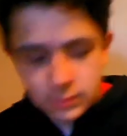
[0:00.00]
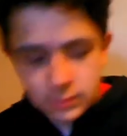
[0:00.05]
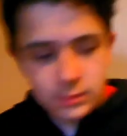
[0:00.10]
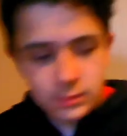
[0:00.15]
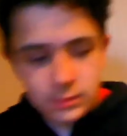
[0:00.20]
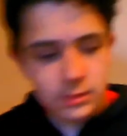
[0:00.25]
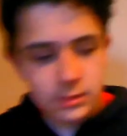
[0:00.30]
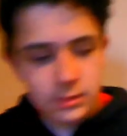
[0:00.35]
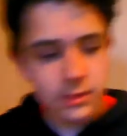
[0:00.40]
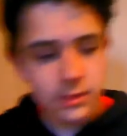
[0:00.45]

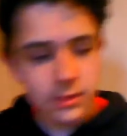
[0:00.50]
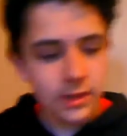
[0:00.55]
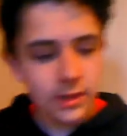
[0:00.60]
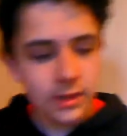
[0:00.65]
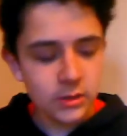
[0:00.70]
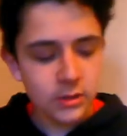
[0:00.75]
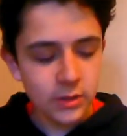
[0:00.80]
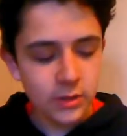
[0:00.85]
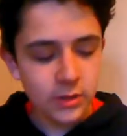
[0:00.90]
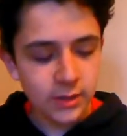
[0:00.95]
See that? So
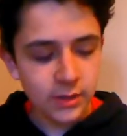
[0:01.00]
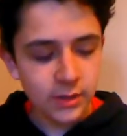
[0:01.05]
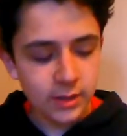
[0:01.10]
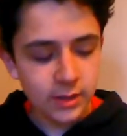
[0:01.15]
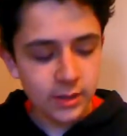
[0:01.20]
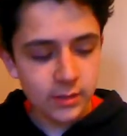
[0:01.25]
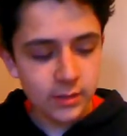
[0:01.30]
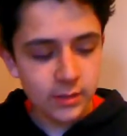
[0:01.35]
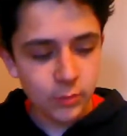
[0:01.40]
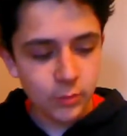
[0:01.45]
I think he's a
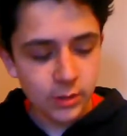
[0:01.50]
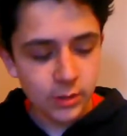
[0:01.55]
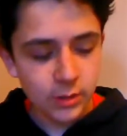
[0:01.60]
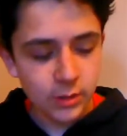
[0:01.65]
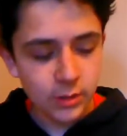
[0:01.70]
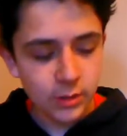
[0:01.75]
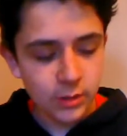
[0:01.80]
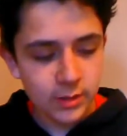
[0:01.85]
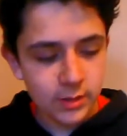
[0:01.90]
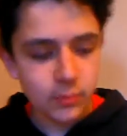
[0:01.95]
pretty good
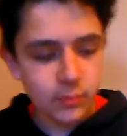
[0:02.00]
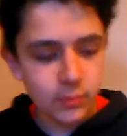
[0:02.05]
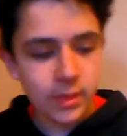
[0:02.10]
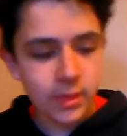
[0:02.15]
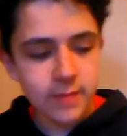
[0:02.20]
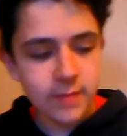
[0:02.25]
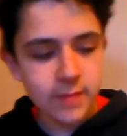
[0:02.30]
example of that.